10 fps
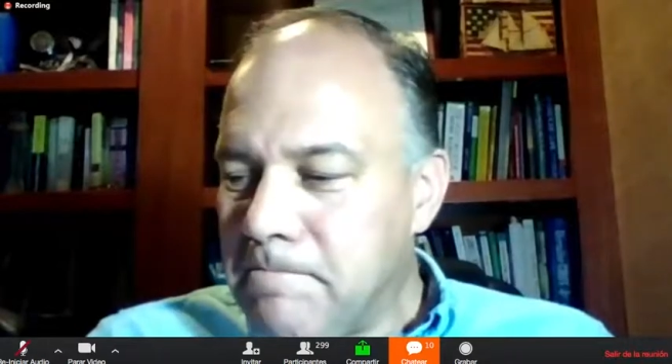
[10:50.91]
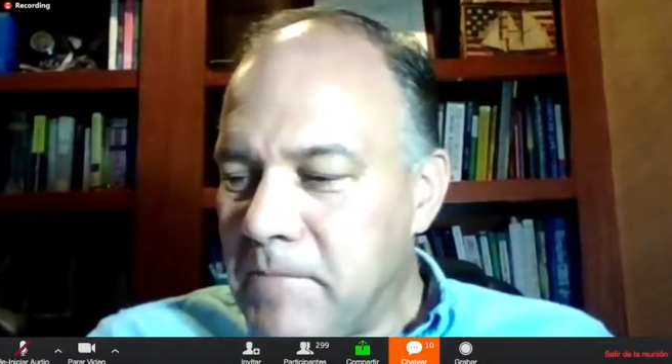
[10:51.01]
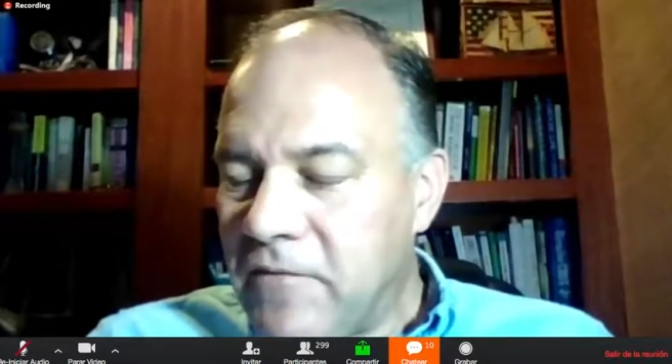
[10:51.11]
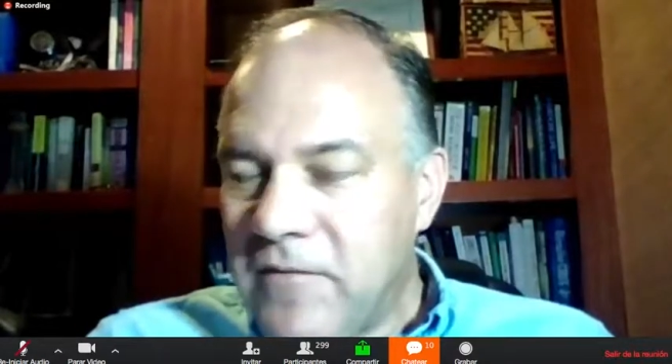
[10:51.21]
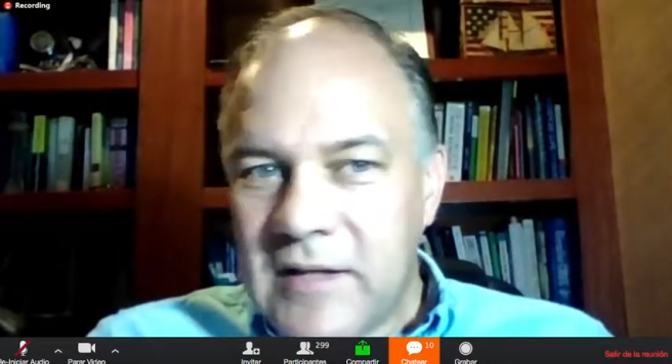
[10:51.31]

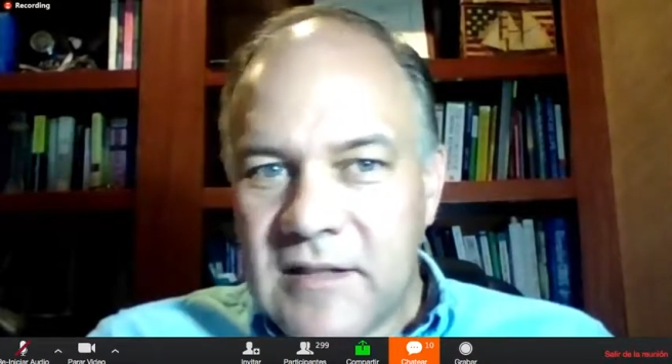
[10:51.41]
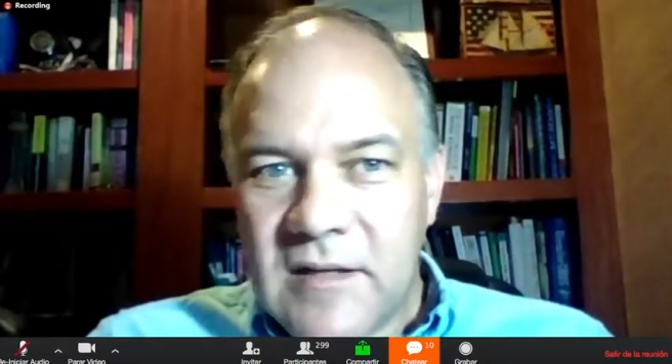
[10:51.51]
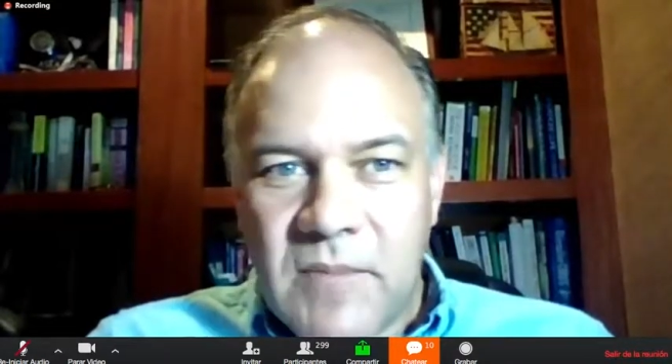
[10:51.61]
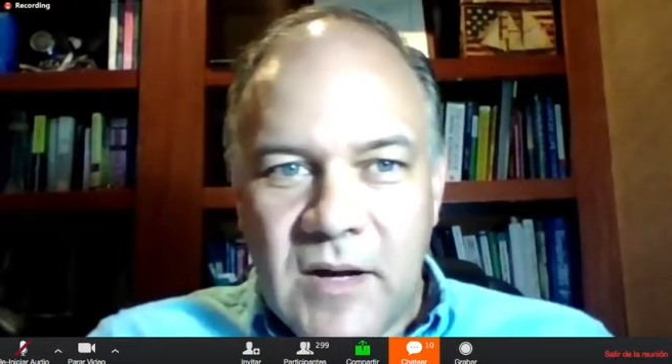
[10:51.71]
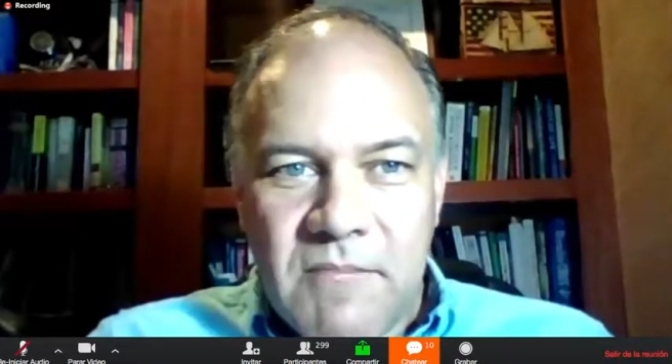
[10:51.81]

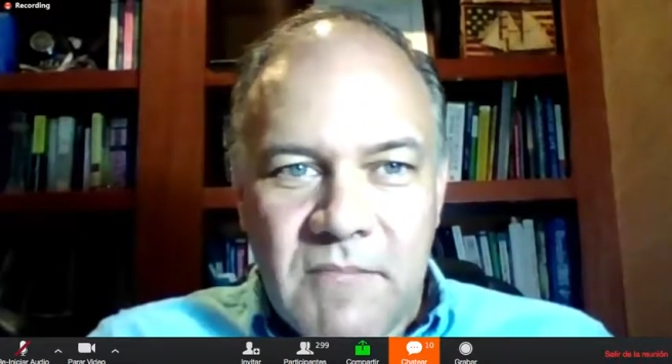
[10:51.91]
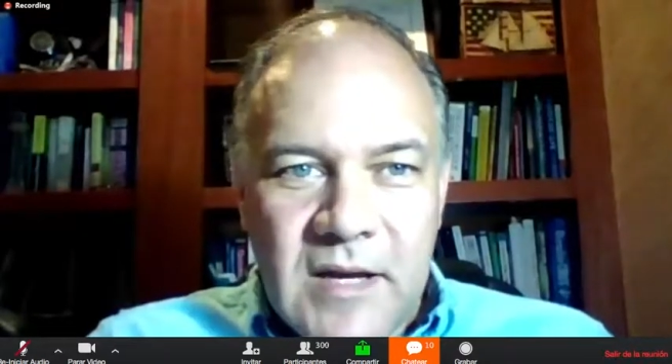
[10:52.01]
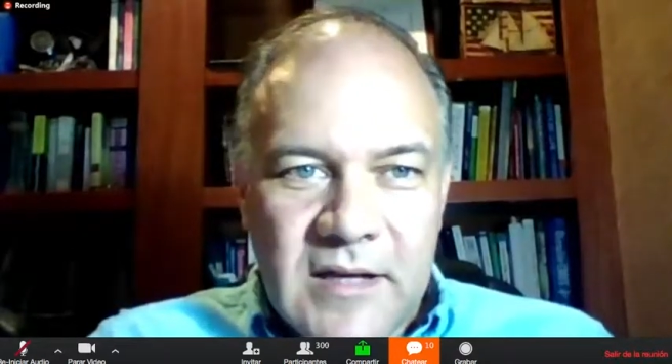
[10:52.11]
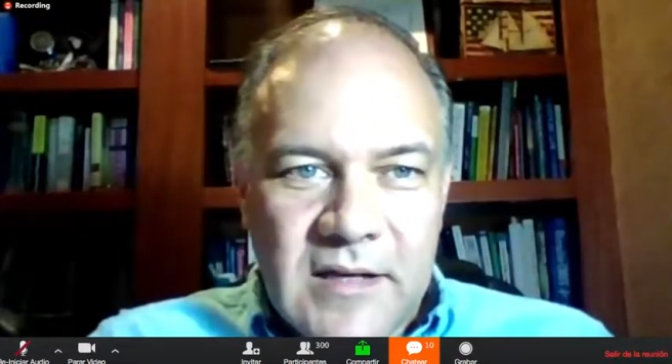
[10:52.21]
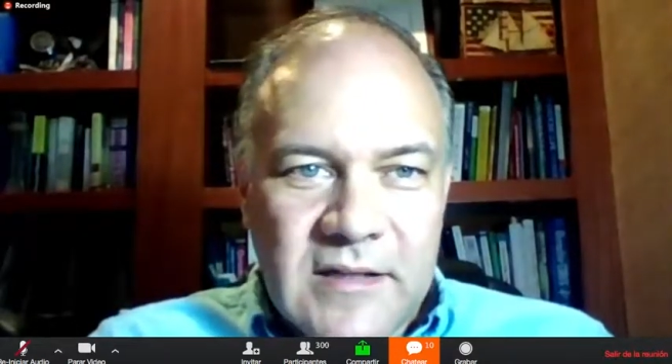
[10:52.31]
affected by
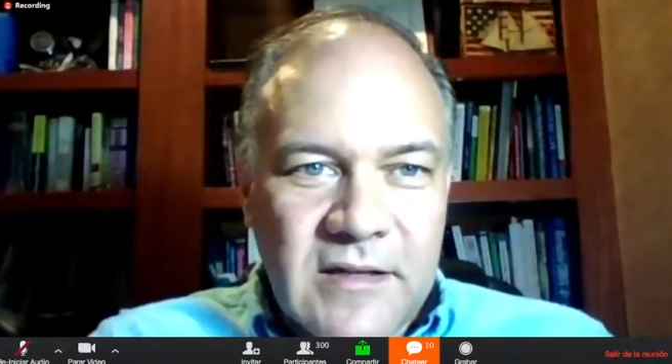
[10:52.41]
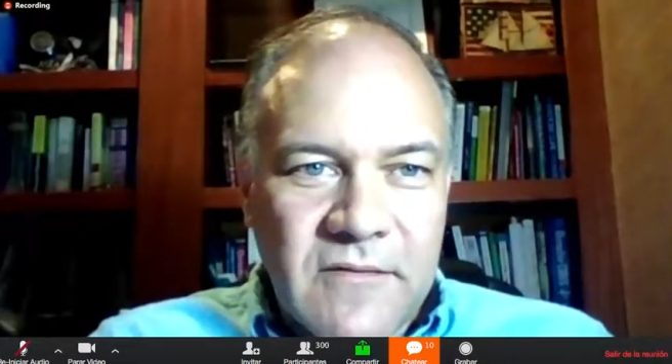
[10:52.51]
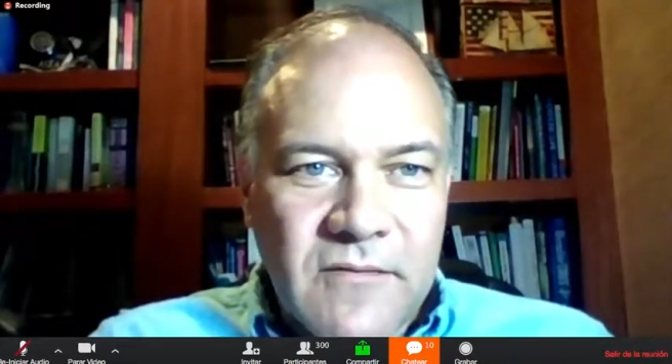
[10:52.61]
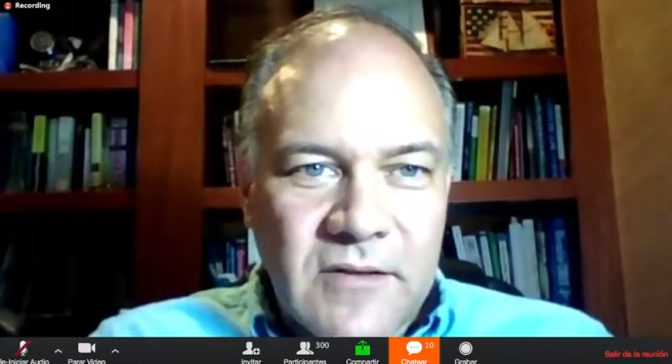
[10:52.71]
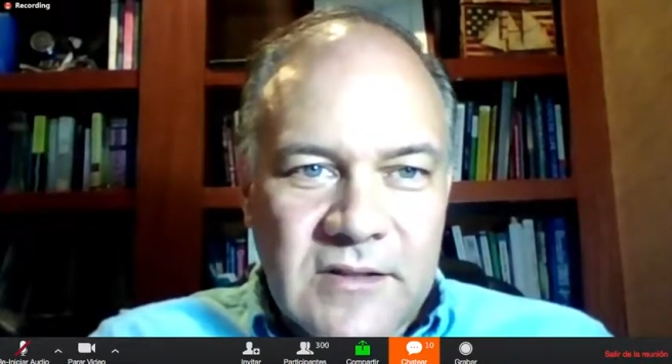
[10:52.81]
many
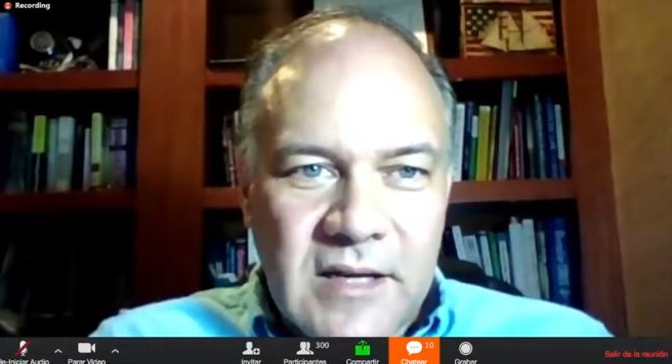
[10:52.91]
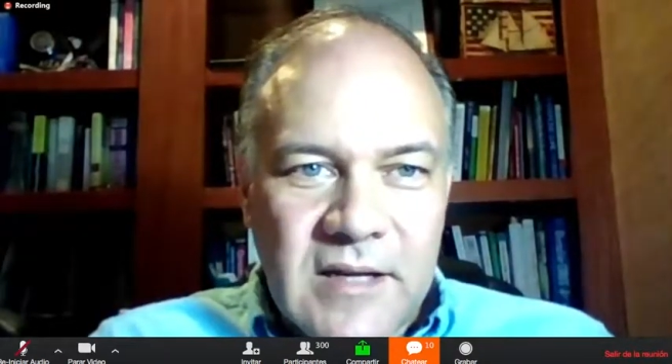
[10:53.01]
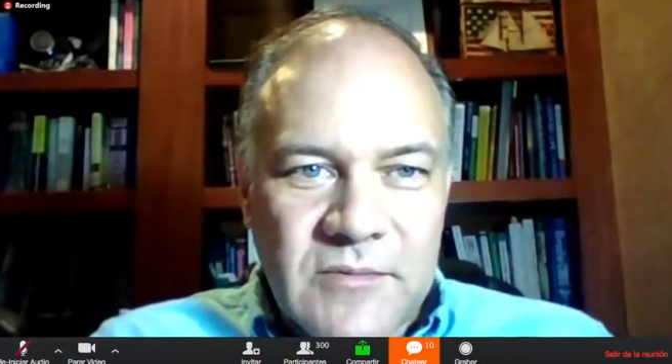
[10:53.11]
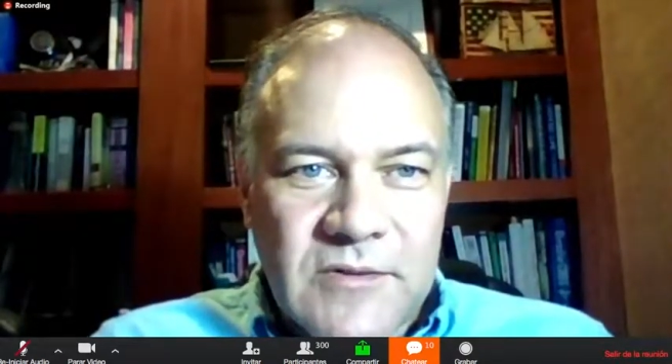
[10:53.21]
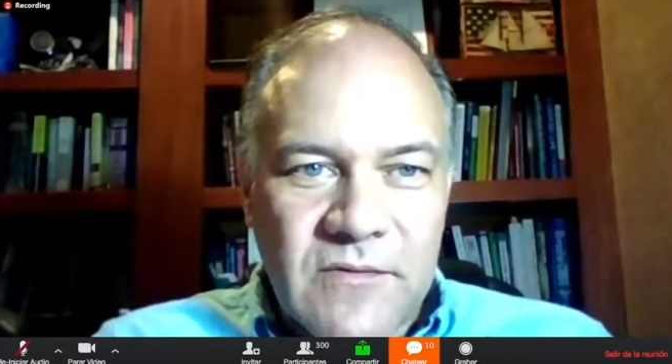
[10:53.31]
different
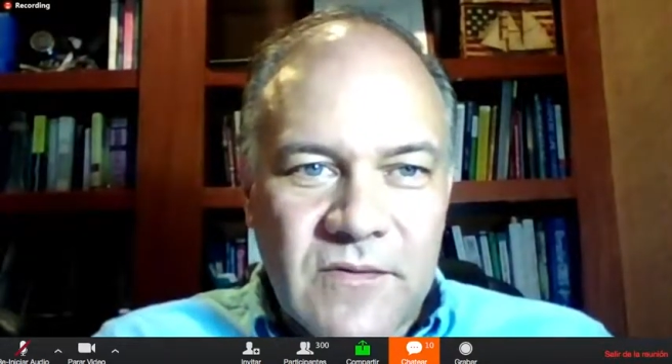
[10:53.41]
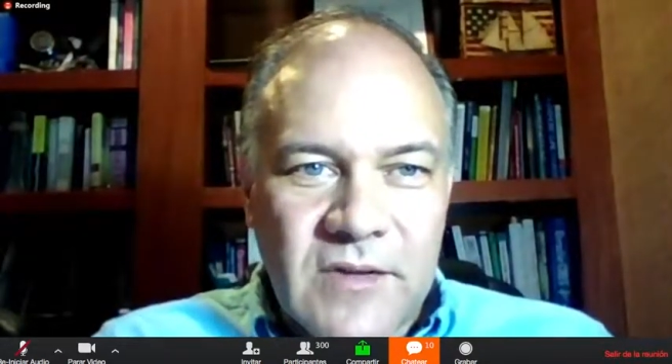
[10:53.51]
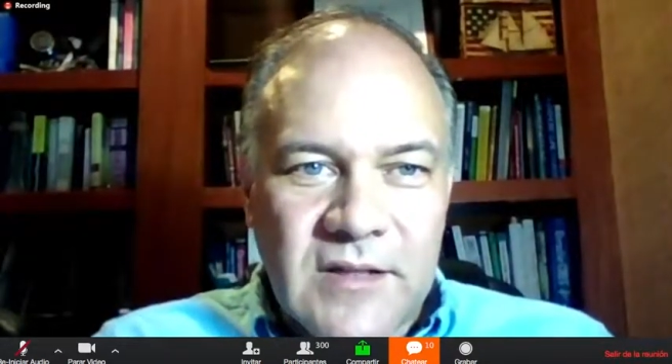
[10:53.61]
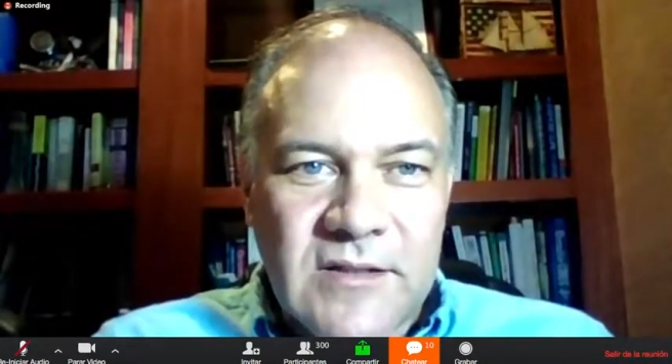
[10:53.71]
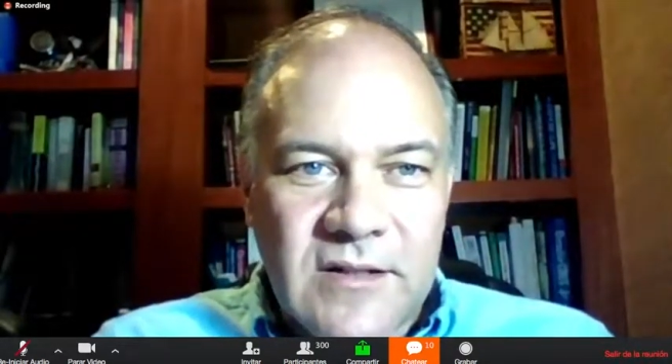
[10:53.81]
types of
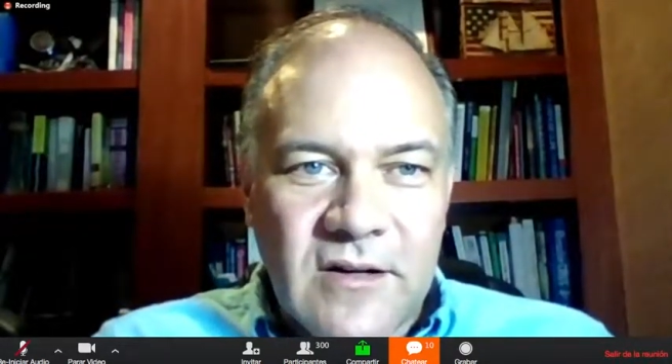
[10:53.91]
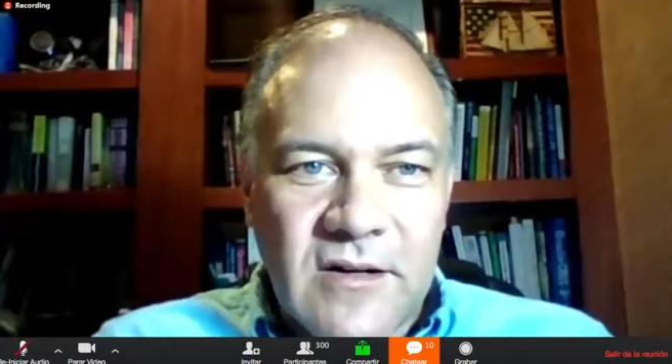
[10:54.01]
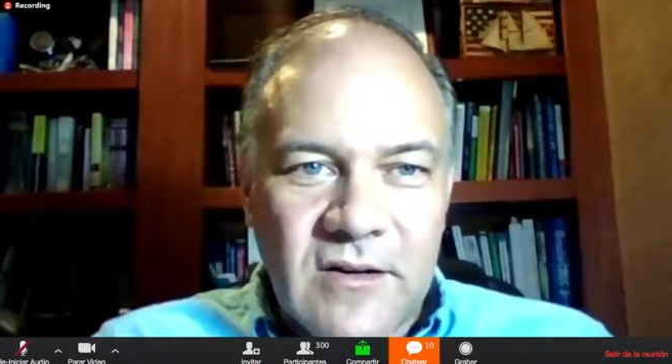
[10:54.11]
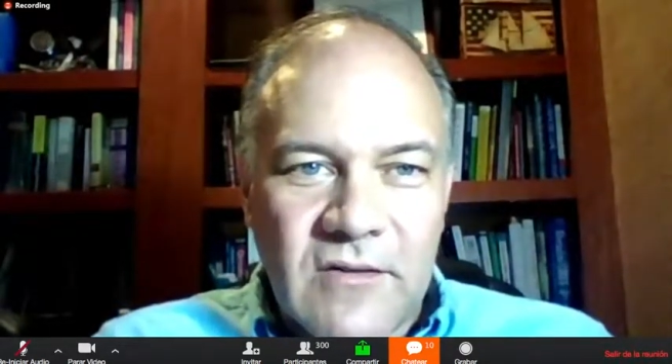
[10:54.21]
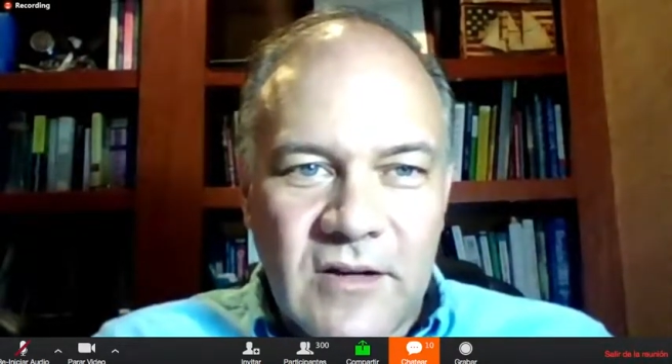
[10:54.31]
things in
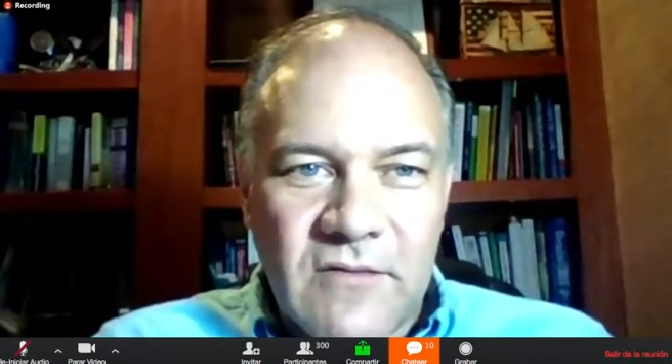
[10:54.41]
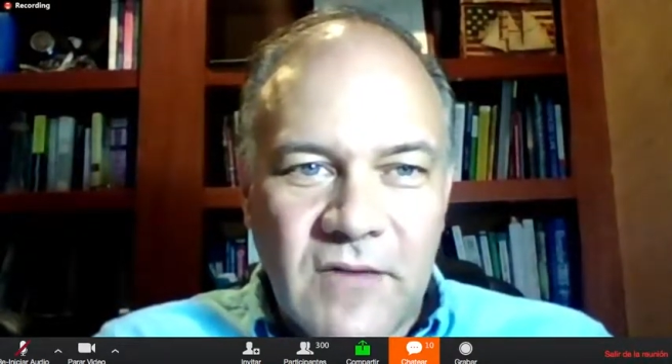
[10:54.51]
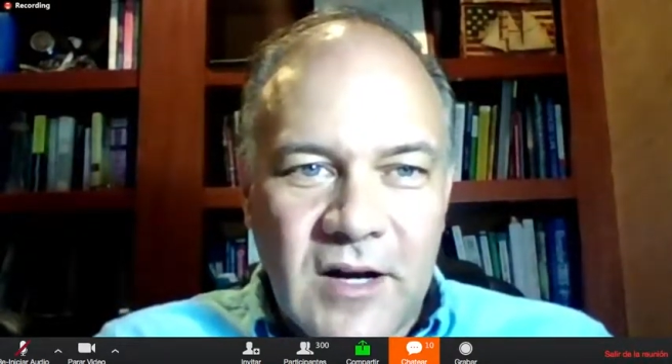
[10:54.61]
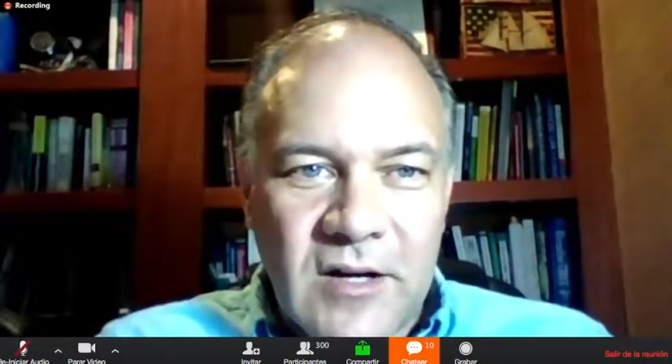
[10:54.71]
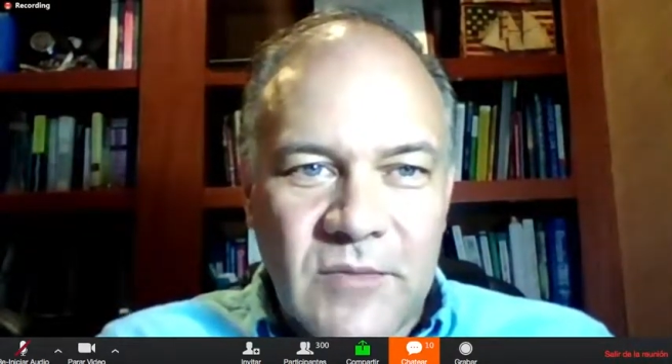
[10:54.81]
our
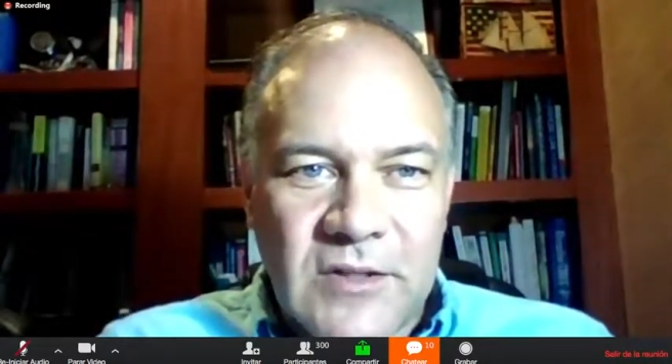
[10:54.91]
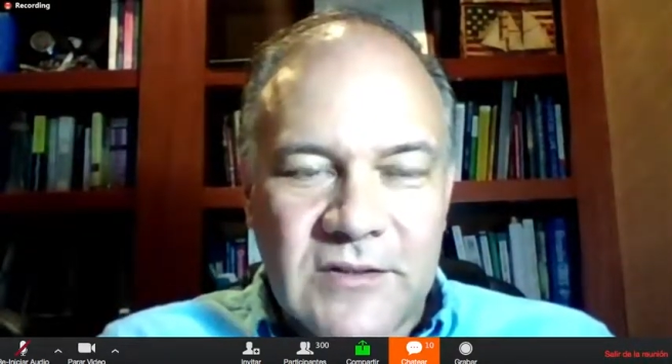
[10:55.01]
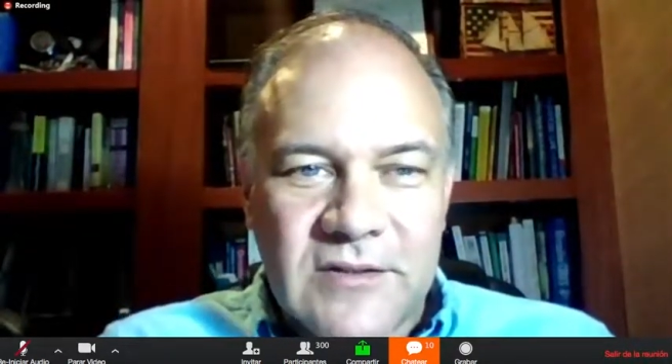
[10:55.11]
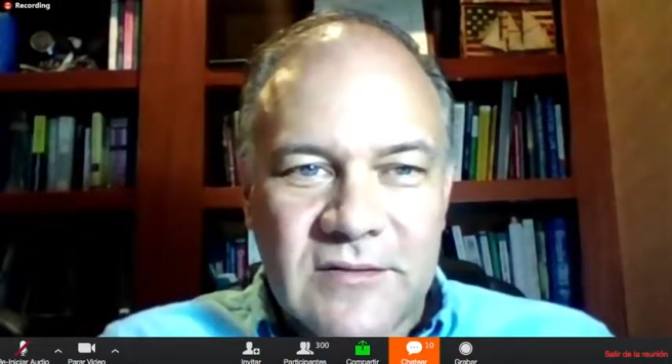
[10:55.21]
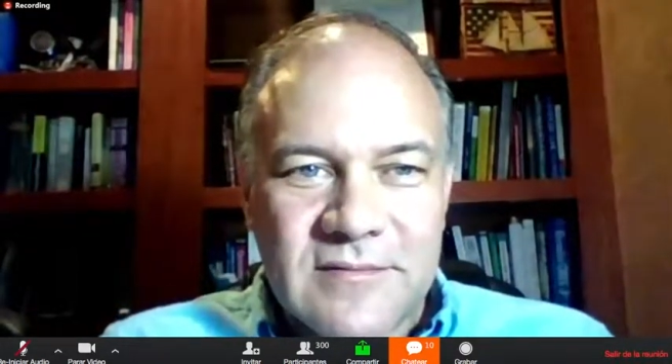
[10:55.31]
environment.